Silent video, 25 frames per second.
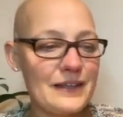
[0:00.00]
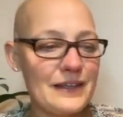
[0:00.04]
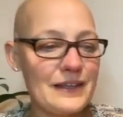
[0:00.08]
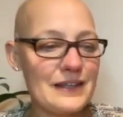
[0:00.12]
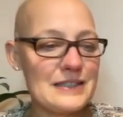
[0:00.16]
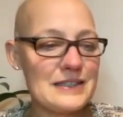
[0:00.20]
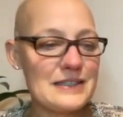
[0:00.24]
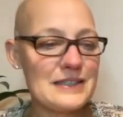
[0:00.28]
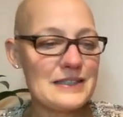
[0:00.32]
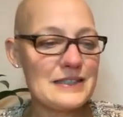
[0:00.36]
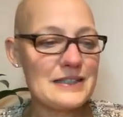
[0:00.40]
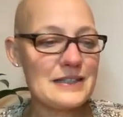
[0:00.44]

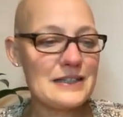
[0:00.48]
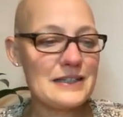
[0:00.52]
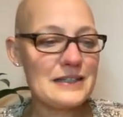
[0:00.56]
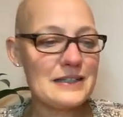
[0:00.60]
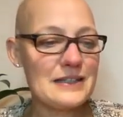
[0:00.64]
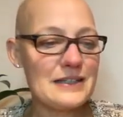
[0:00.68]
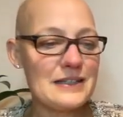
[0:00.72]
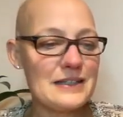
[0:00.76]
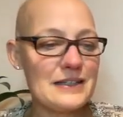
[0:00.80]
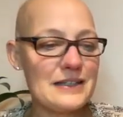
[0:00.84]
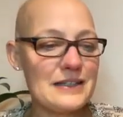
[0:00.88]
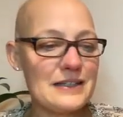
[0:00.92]
It's
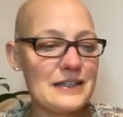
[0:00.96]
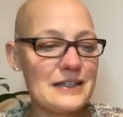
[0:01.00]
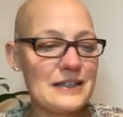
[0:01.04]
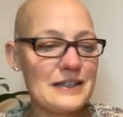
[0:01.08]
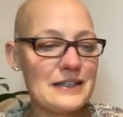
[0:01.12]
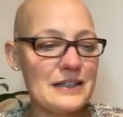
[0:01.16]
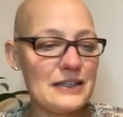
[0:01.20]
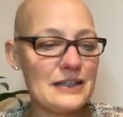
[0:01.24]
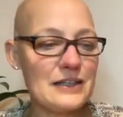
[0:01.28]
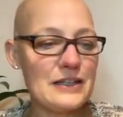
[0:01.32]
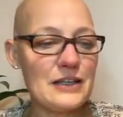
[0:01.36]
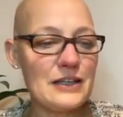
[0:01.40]

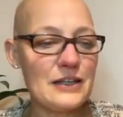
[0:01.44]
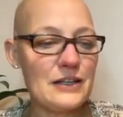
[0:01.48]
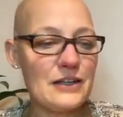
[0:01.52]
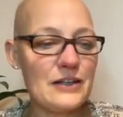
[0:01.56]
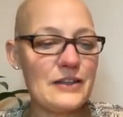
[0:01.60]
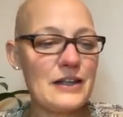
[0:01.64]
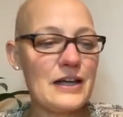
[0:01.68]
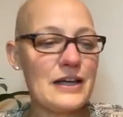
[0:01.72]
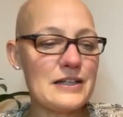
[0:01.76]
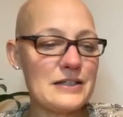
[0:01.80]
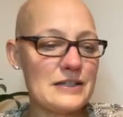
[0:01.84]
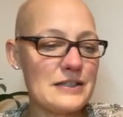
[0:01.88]
you know,
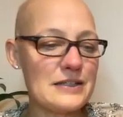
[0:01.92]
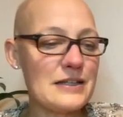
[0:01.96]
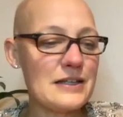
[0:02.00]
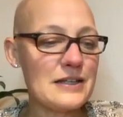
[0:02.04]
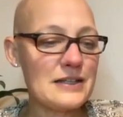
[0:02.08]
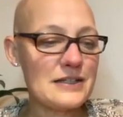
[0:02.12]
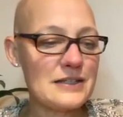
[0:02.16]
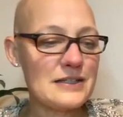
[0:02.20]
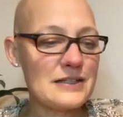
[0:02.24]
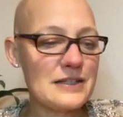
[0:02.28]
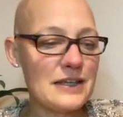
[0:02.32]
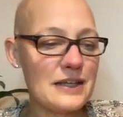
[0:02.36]
that's
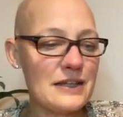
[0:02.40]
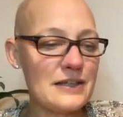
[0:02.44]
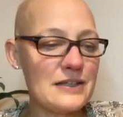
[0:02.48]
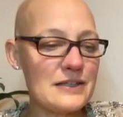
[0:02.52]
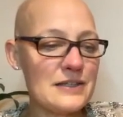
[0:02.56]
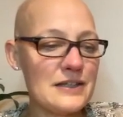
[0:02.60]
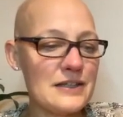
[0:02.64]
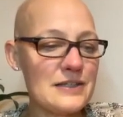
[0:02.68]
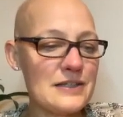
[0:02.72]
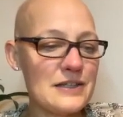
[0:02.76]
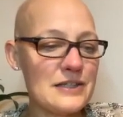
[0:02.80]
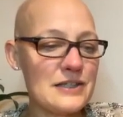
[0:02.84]
that's yeah,
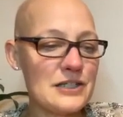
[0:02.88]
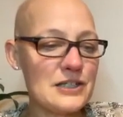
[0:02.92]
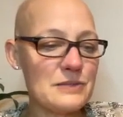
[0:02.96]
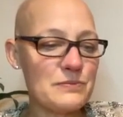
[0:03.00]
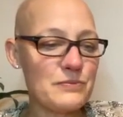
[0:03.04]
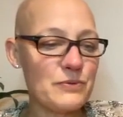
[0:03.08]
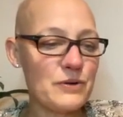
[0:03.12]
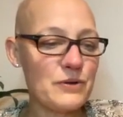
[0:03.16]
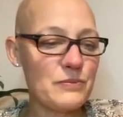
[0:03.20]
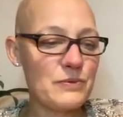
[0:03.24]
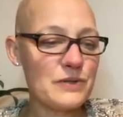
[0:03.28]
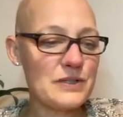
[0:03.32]
that's the
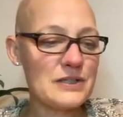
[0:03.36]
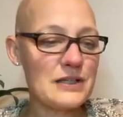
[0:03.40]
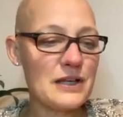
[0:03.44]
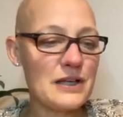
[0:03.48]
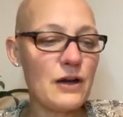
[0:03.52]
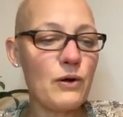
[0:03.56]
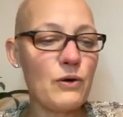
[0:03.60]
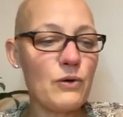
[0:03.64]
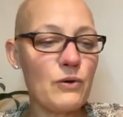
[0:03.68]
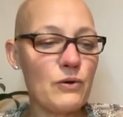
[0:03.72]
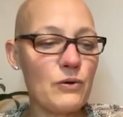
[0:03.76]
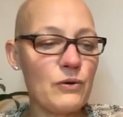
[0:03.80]
disappointment. It's like,
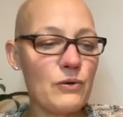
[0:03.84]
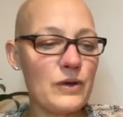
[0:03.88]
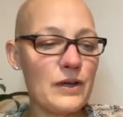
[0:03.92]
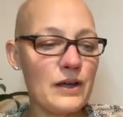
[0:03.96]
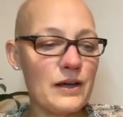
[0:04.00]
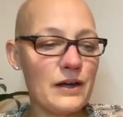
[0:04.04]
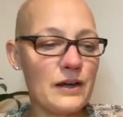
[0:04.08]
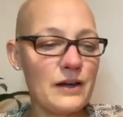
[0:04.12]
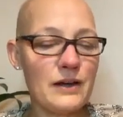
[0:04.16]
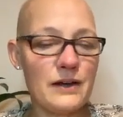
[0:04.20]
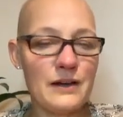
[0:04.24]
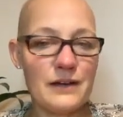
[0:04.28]
oh
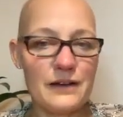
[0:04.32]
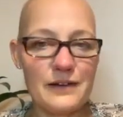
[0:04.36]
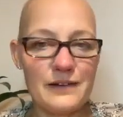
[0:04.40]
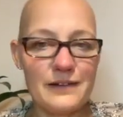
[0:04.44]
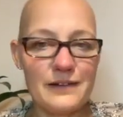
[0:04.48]
yeah.